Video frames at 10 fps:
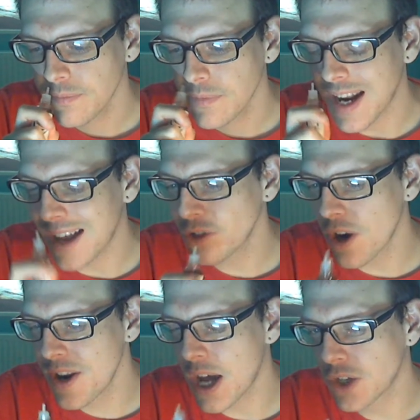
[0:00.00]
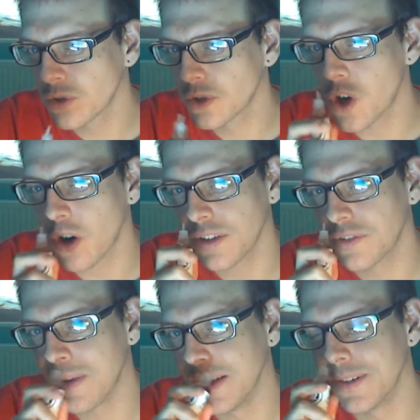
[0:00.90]
It hasn't got a natural chocolate
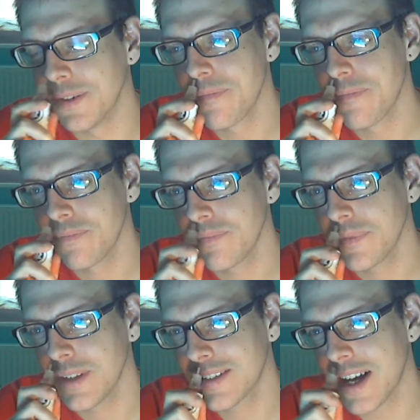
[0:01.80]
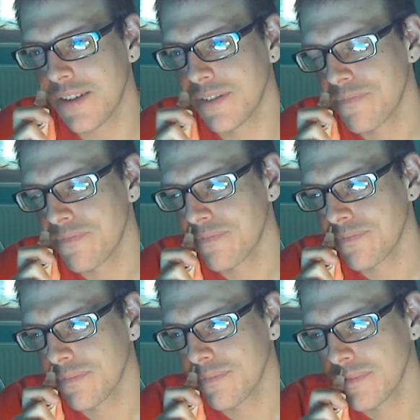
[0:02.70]
smell, though. It's kind of,
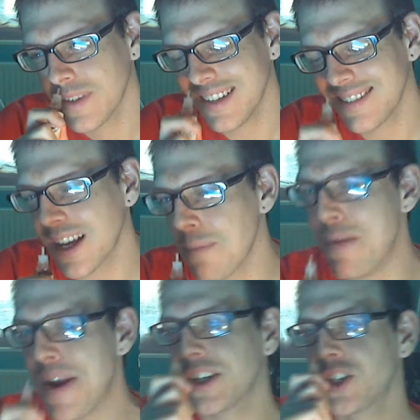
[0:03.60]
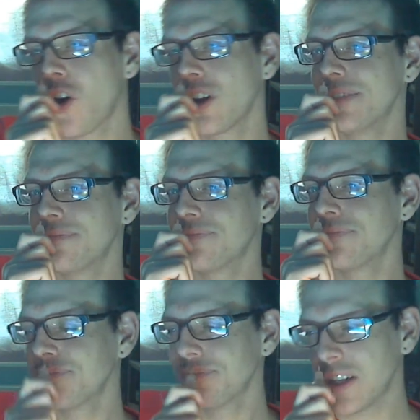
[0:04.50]
it's like a bitter chocolate.
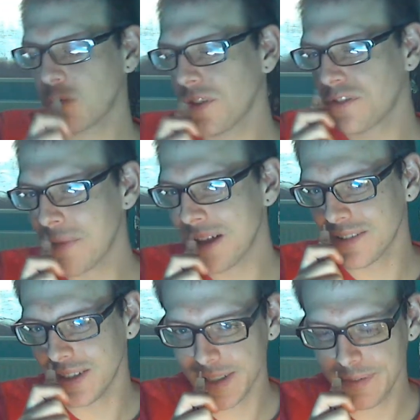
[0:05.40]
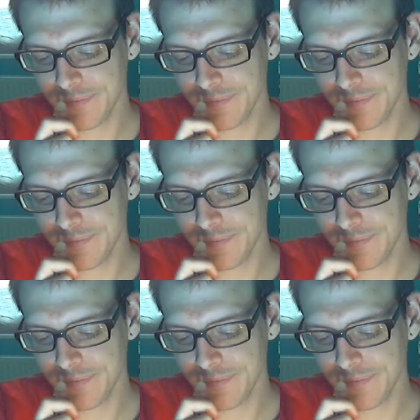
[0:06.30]
That's what it smells like.